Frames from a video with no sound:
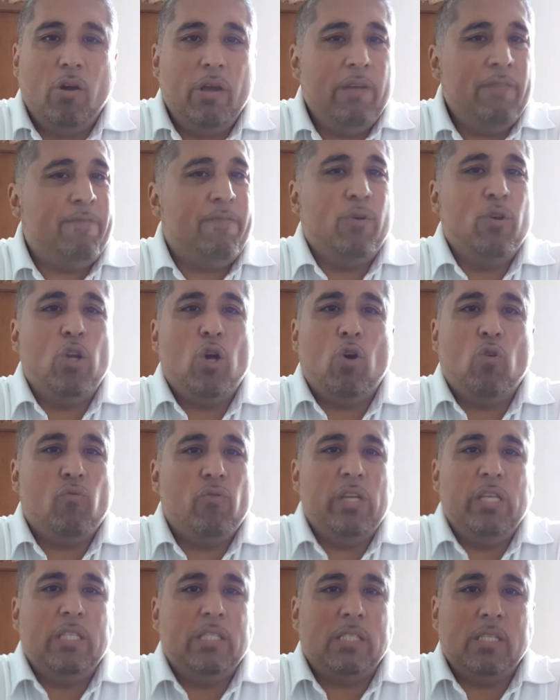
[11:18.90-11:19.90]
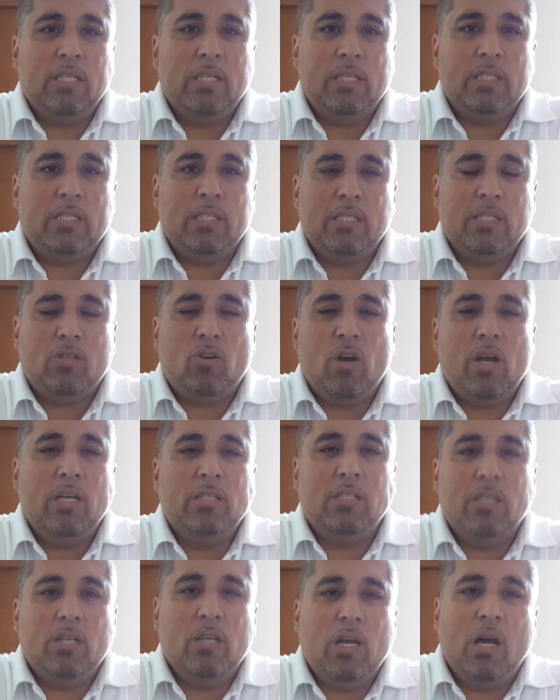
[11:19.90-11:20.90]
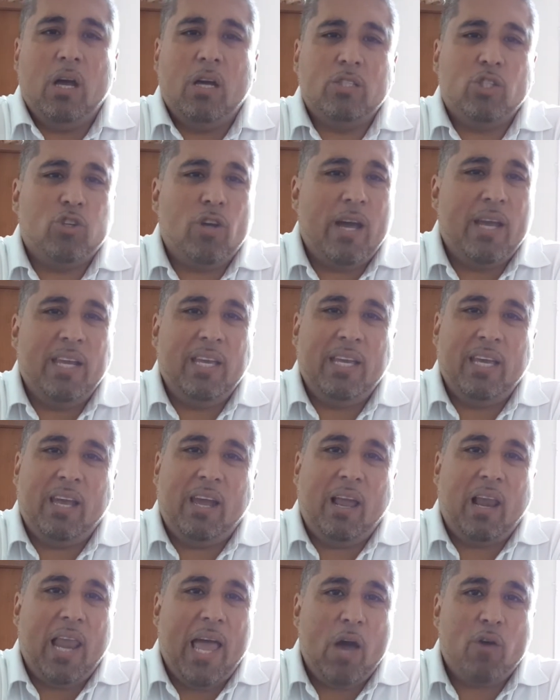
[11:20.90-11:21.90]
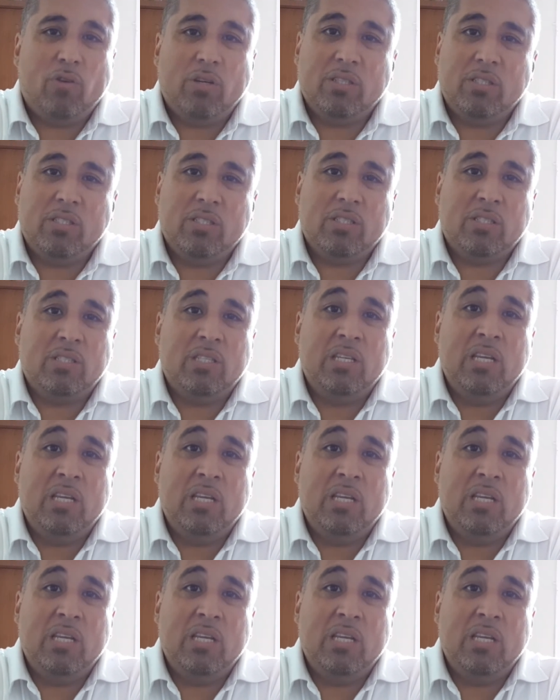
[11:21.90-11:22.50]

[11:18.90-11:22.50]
for no reason. This is crazy. Trying to get clout is just